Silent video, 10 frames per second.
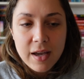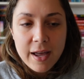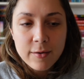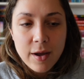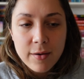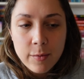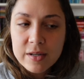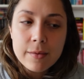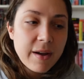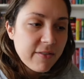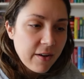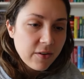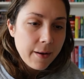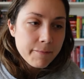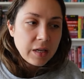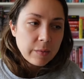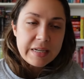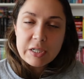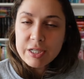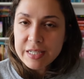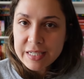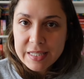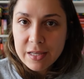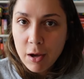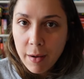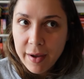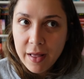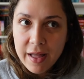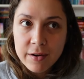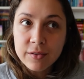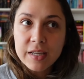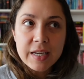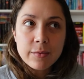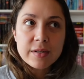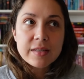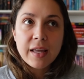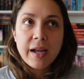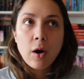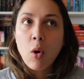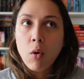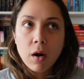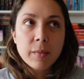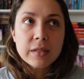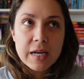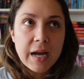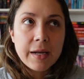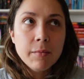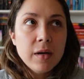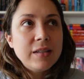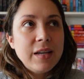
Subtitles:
I don't know. It wasn't my favorite. It'll be interesting to see the call out. I don't think it was like a horrible time.